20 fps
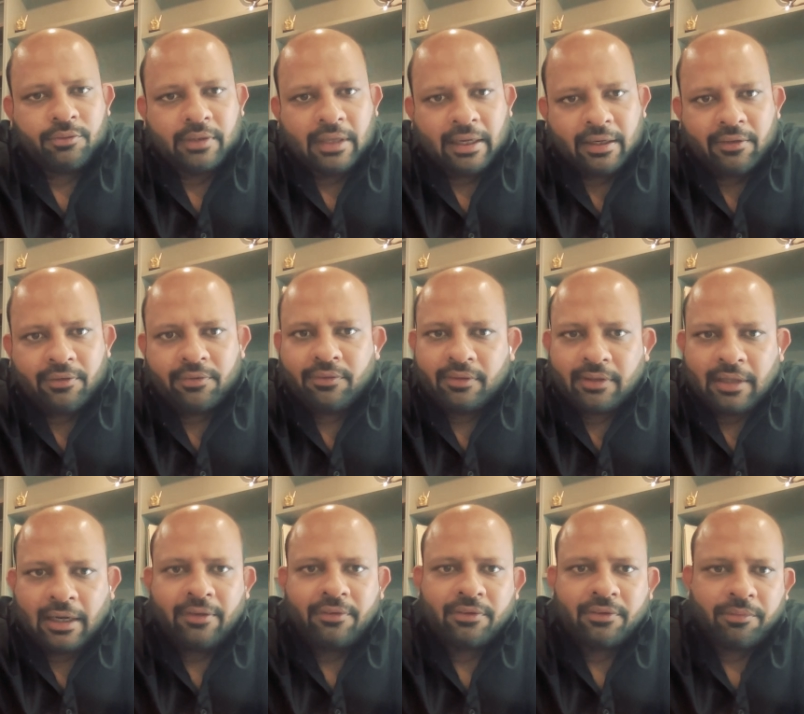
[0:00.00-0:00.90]
that is
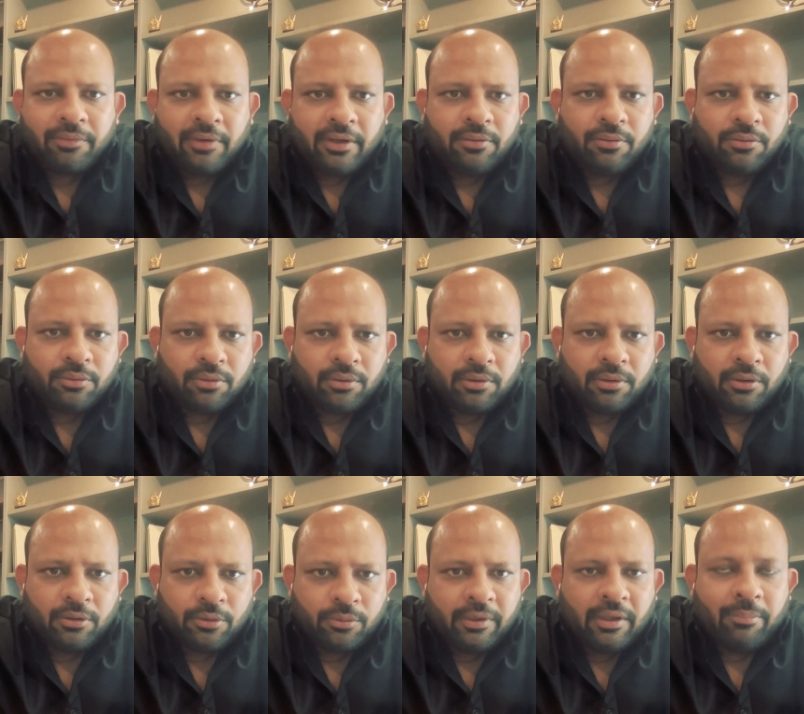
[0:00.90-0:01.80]
the way
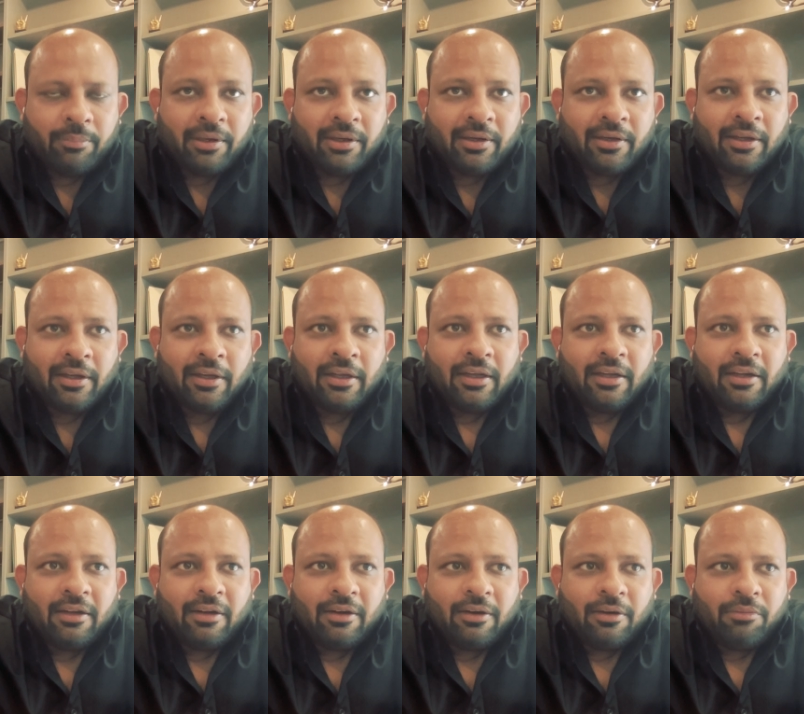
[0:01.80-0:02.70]
to do it. But
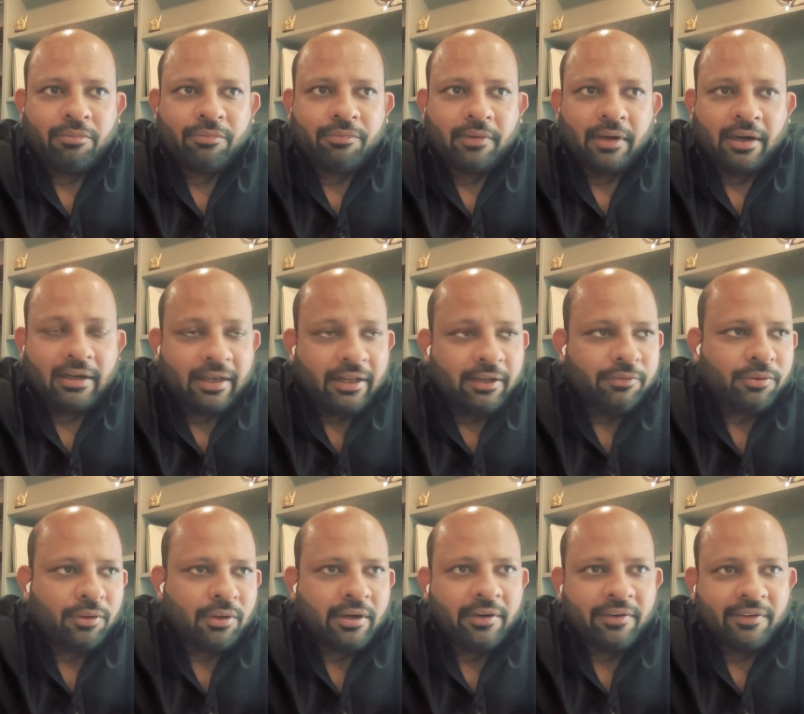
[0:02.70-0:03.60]
at least
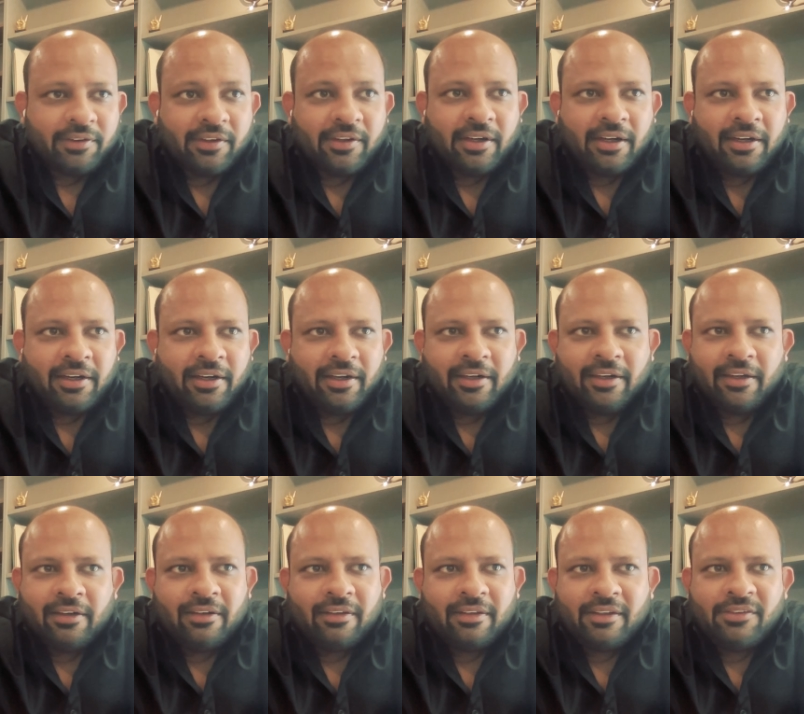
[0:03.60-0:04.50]
for a resident
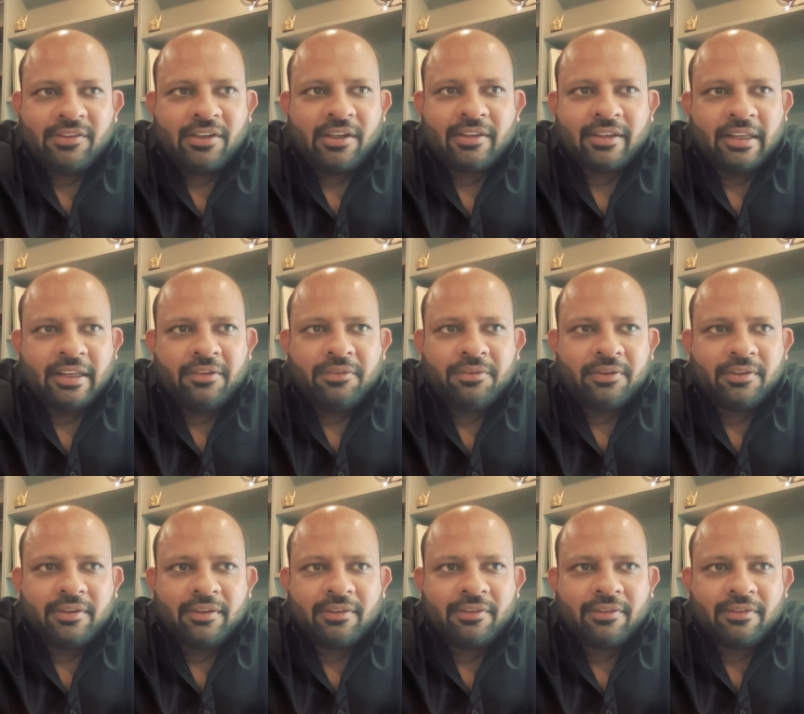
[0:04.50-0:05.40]
Indian, these are things
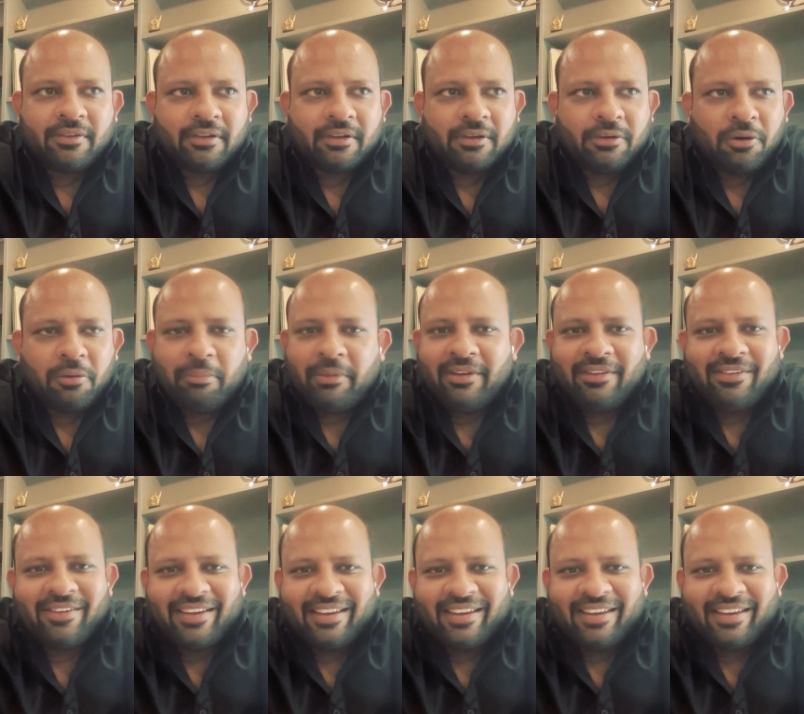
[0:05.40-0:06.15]
which is not been